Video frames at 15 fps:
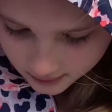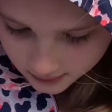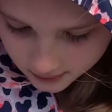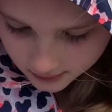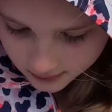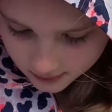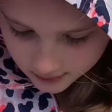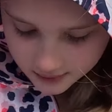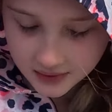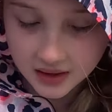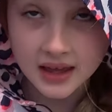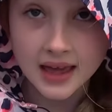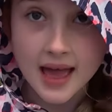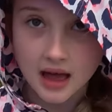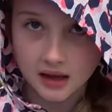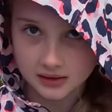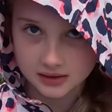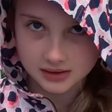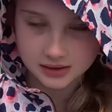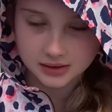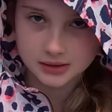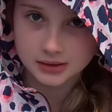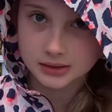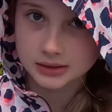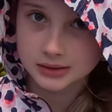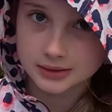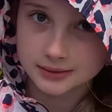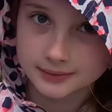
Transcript: doesn't it? Yeah. For two hours, you